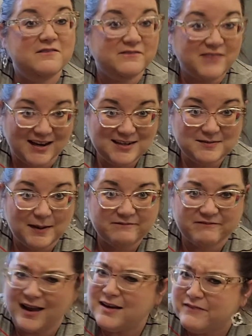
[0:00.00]
find a
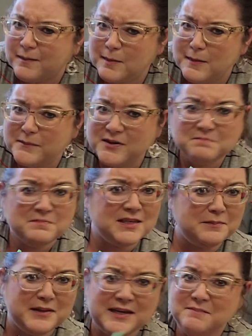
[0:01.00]
family member,
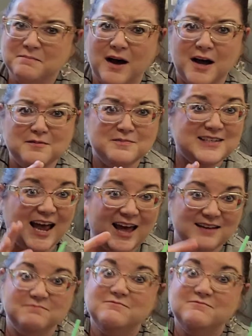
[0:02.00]
sibling, mom, dad,